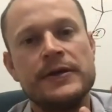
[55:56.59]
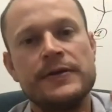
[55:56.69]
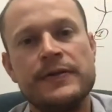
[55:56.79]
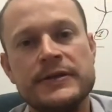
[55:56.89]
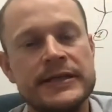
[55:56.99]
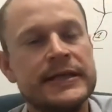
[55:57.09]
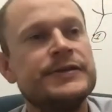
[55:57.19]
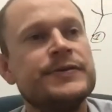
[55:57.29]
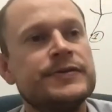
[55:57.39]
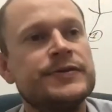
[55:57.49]
there's a need
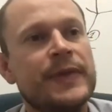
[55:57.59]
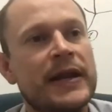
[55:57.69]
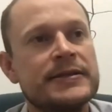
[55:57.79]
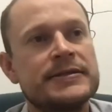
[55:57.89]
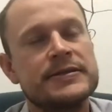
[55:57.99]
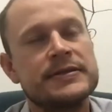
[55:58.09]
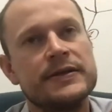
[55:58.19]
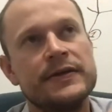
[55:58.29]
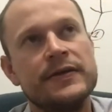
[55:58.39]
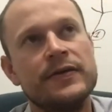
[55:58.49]
to, to balance
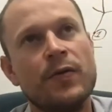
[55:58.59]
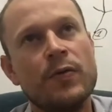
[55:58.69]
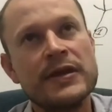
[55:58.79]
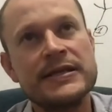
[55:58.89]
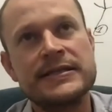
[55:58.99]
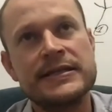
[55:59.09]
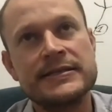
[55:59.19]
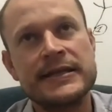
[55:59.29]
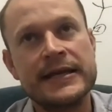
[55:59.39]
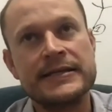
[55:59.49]
all these things
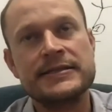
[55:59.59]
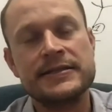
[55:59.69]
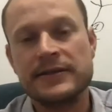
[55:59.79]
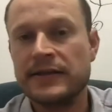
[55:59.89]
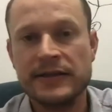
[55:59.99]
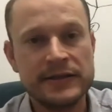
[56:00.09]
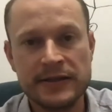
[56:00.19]
against uh,